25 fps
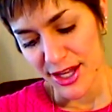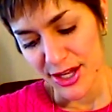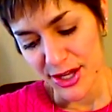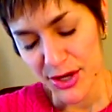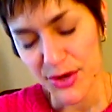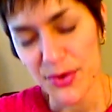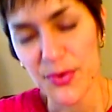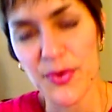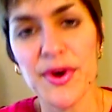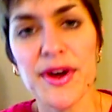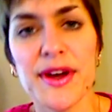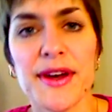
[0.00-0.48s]

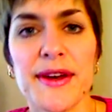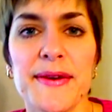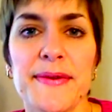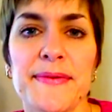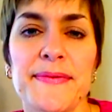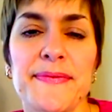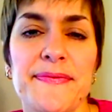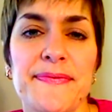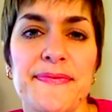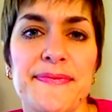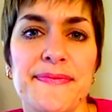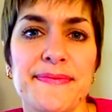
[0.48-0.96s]
You know what?
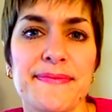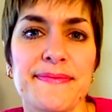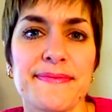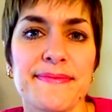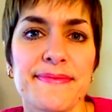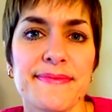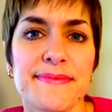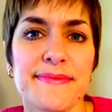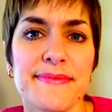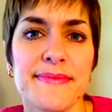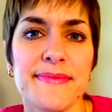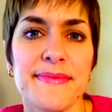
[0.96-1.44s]

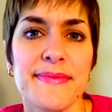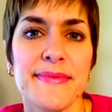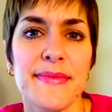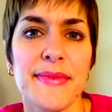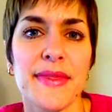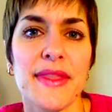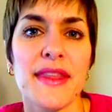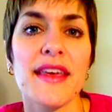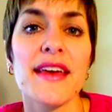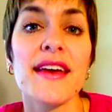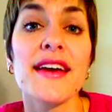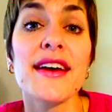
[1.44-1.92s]

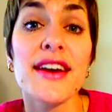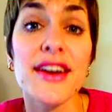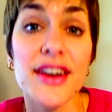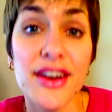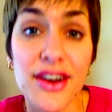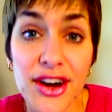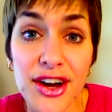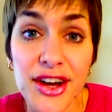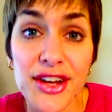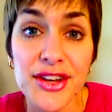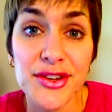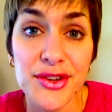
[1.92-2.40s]

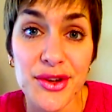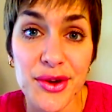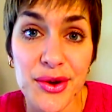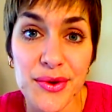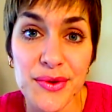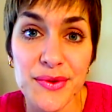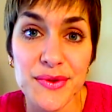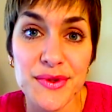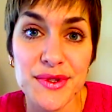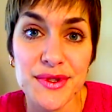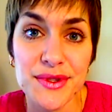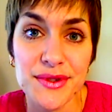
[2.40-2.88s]
God
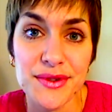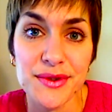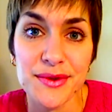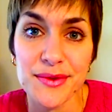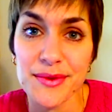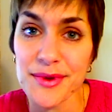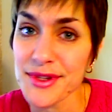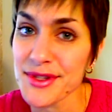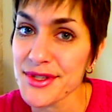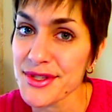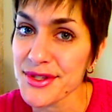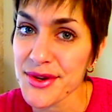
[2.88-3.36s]
knows
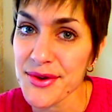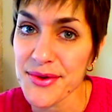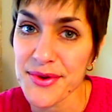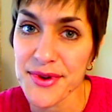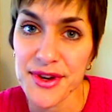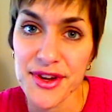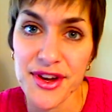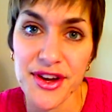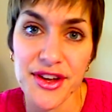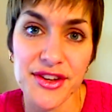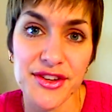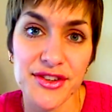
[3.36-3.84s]
what's
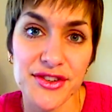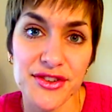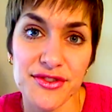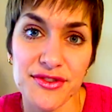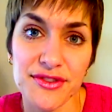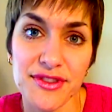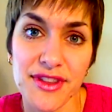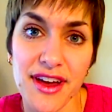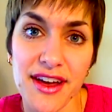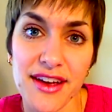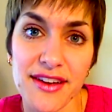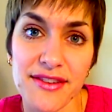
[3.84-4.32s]
going on in
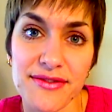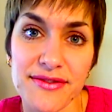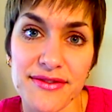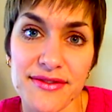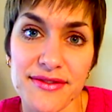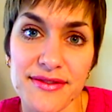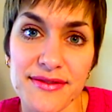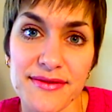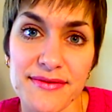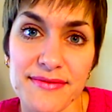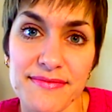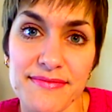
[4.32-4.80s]
your
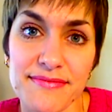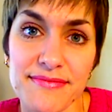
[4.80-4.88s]
life.